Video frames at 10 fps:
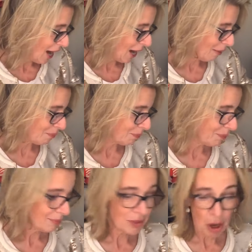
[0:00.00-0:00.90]

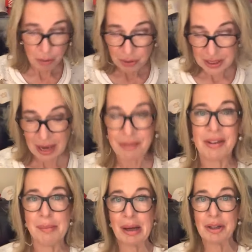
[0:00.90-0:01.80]
Don't get a
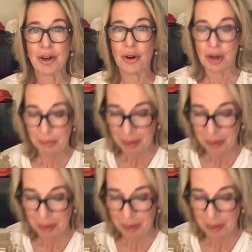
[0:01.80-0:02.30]
female dog